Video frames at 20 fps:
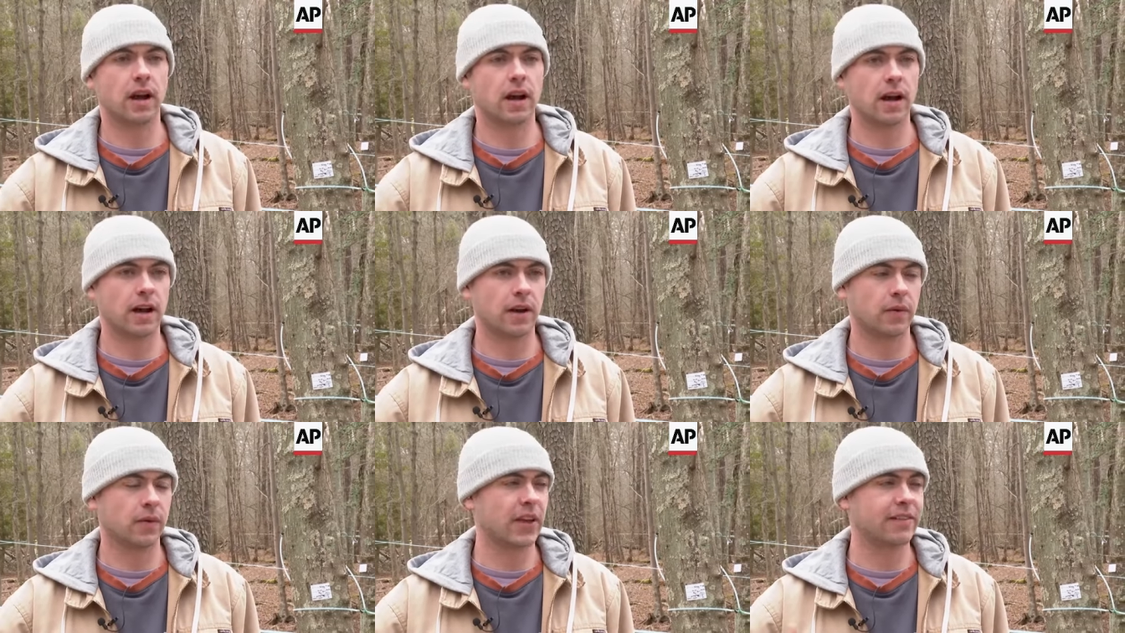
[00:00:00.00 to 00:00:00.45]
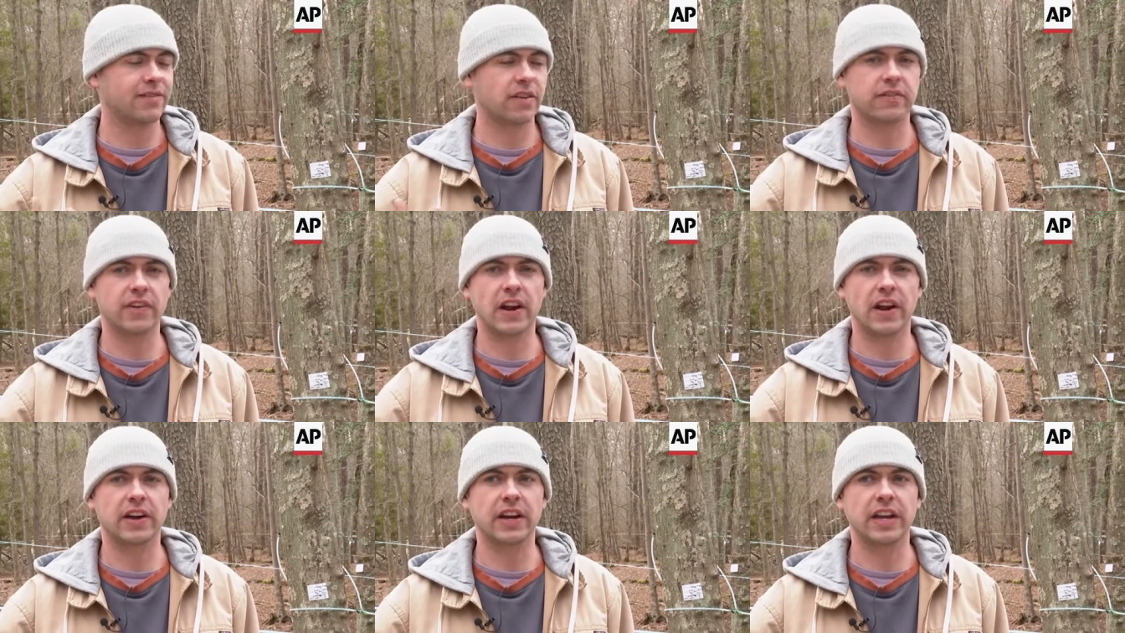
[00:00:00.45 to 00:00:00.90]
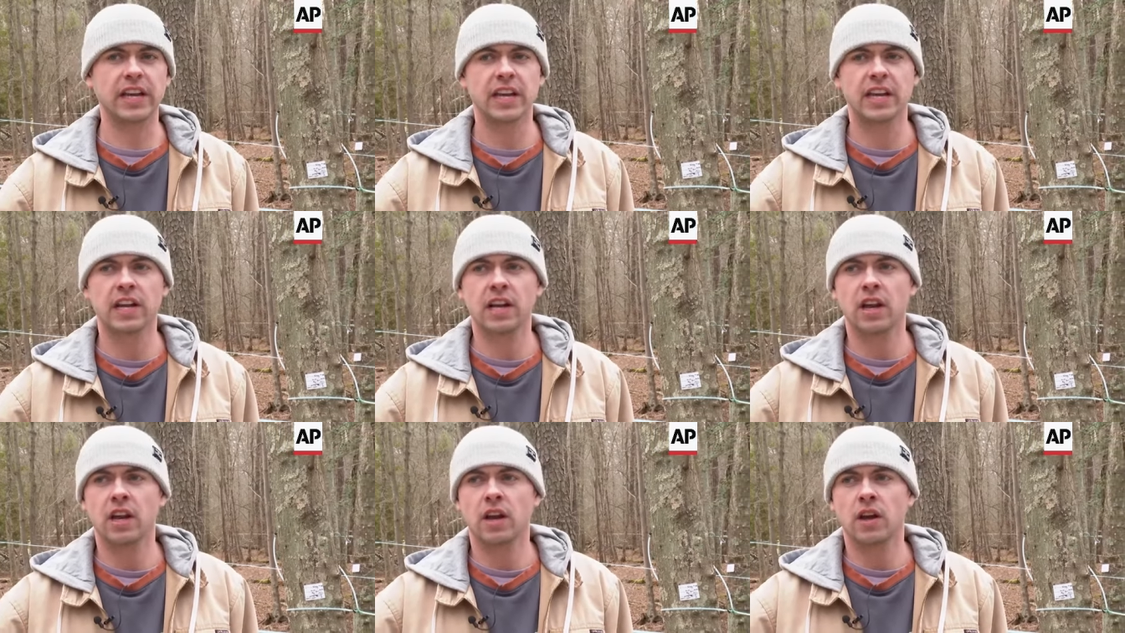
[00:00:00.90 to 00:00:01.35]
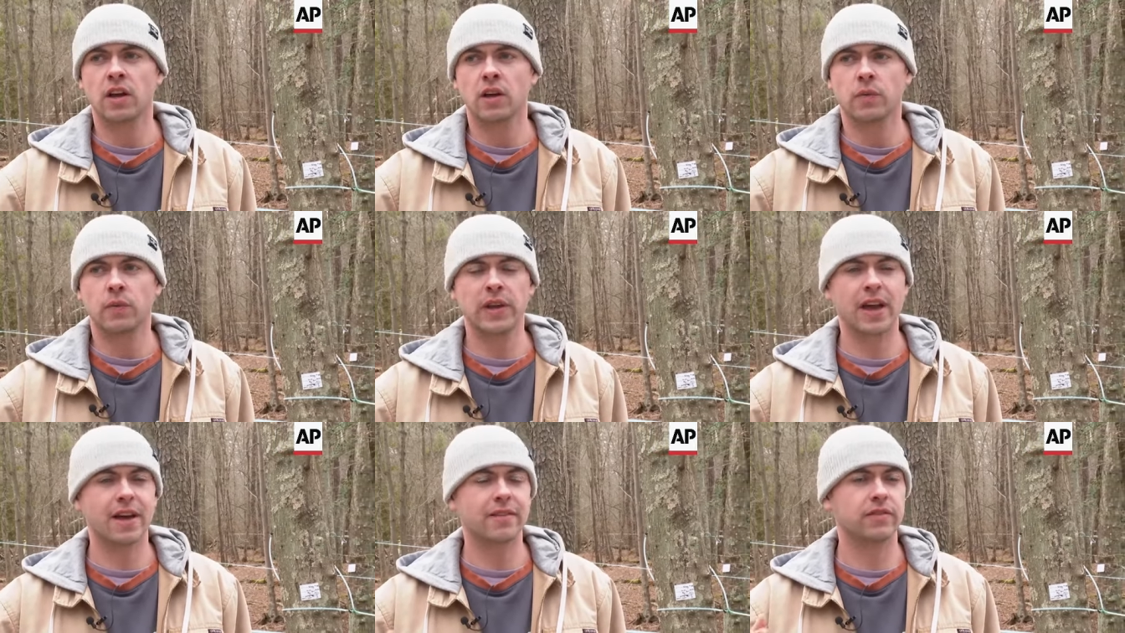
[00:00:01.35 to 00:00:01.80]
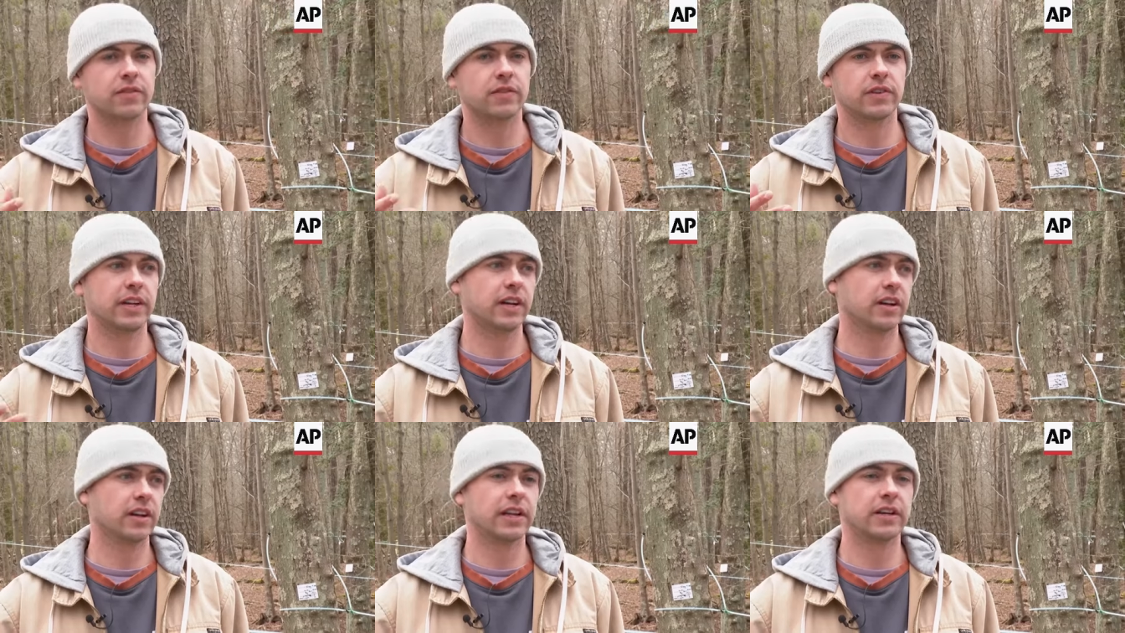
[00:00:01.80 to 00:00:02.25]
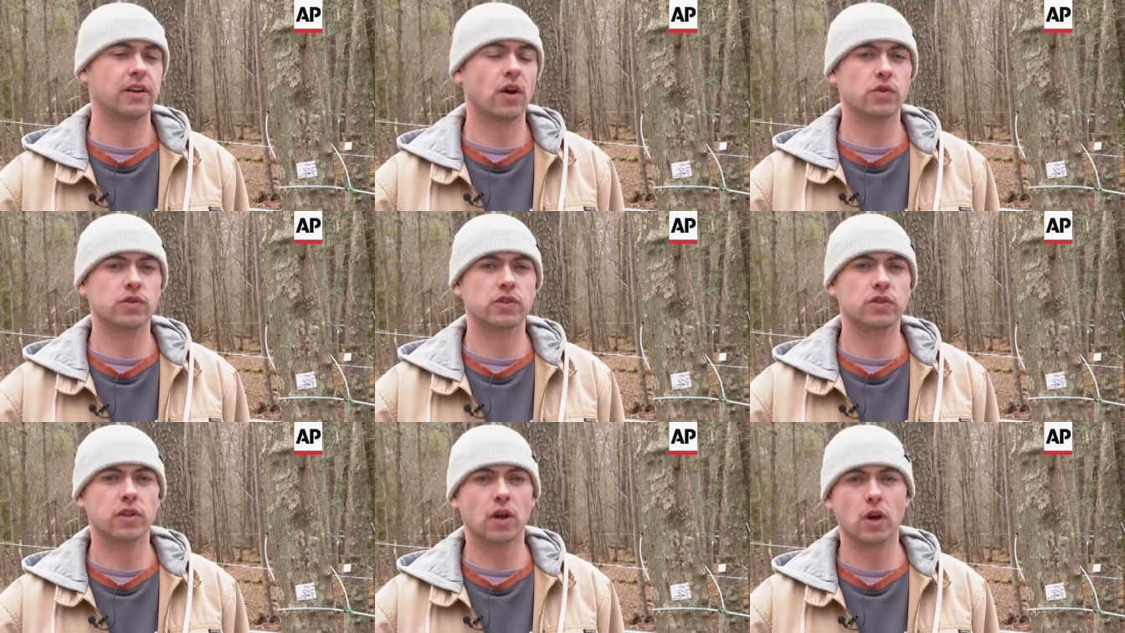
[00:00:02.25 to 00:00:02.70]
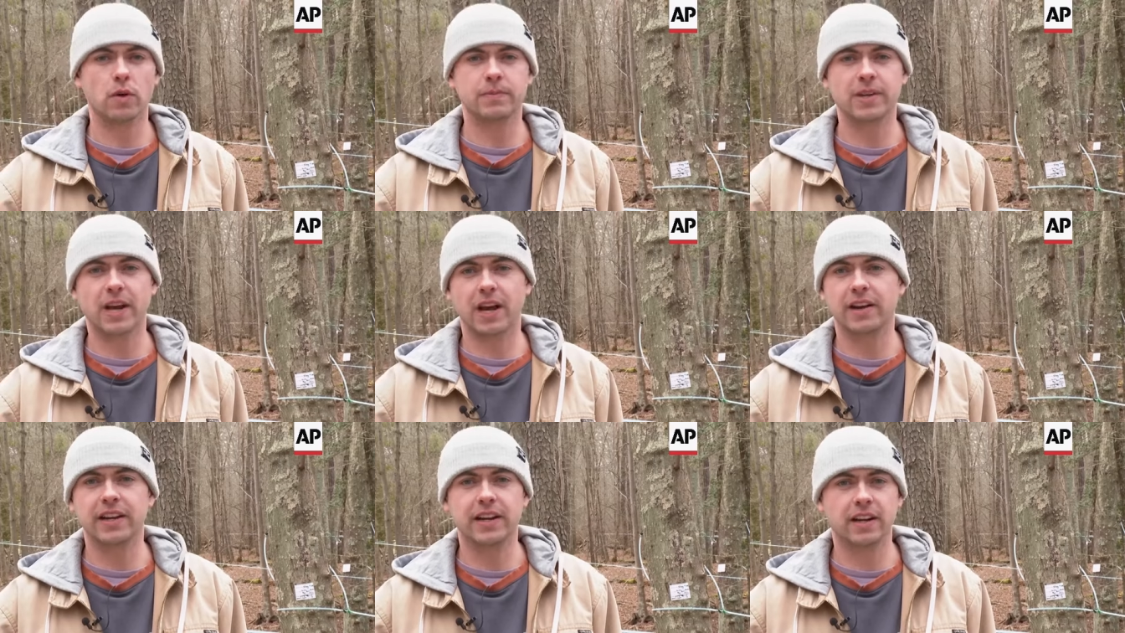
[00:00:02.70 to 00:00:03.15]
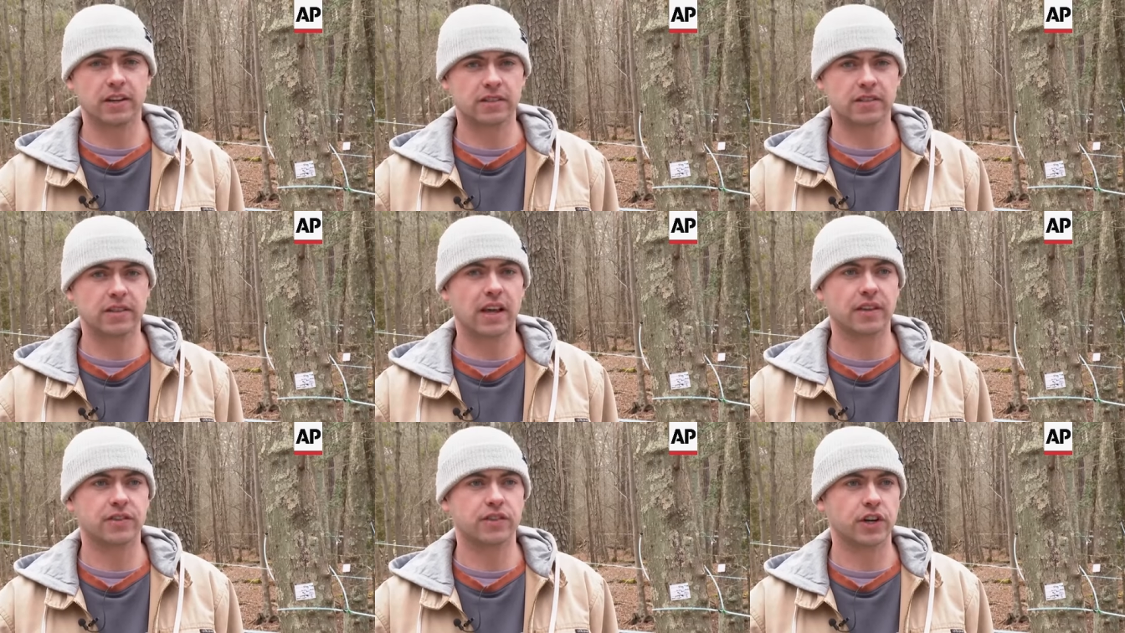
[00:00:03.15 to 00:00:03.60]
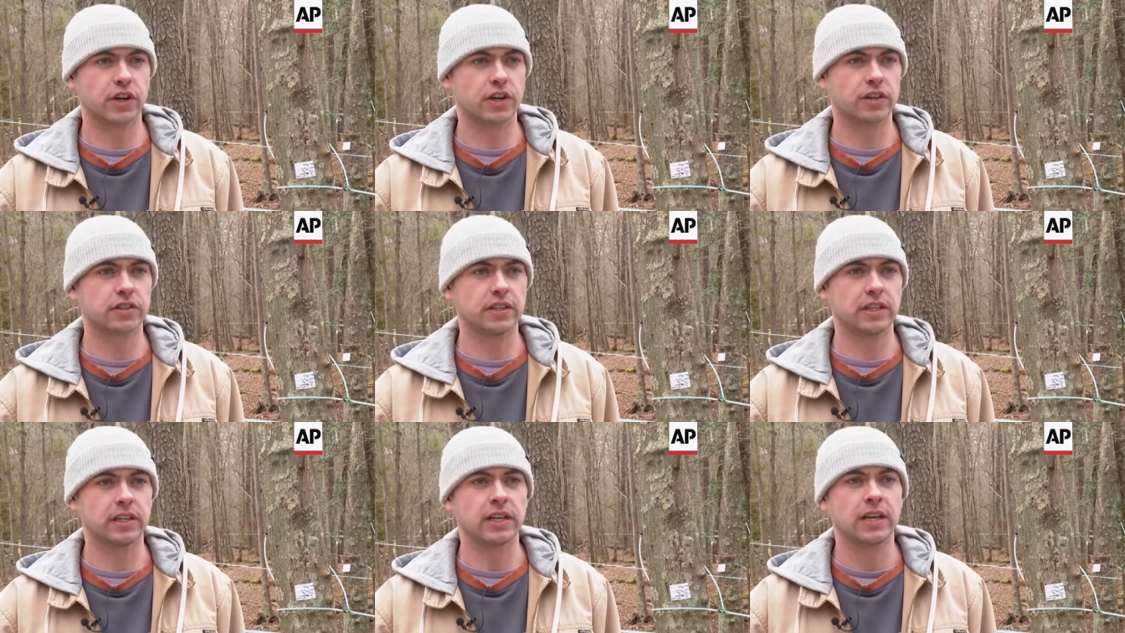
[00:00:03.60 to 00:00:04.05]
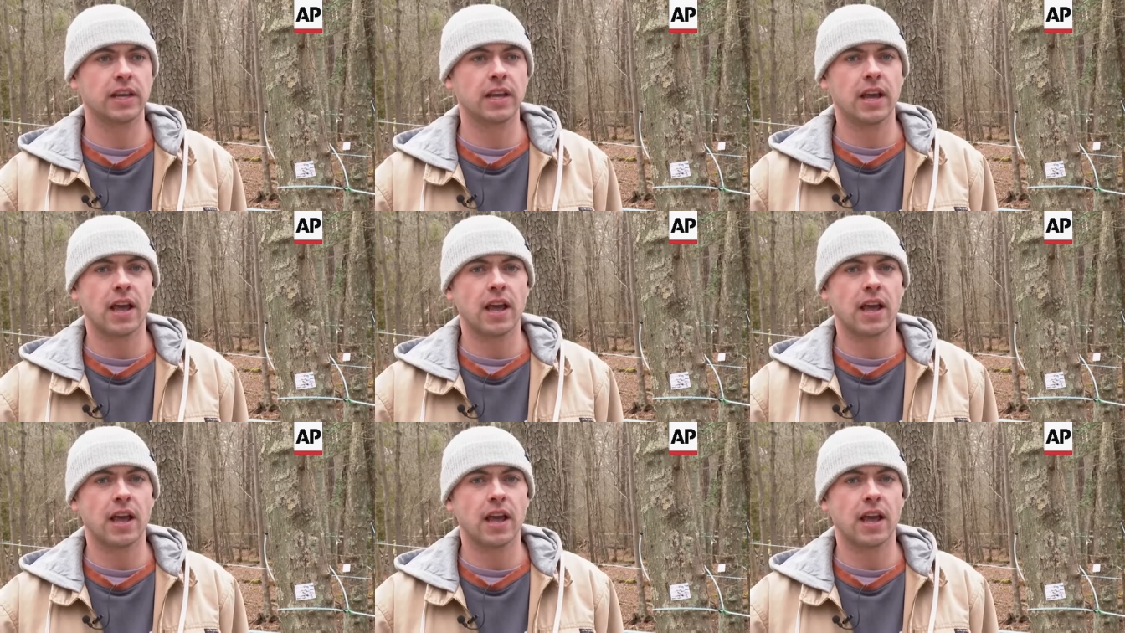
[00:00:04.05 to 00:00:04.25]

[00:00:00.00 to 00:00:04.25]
Uh, we have a very, we have nearly no slope down here in South Jersey,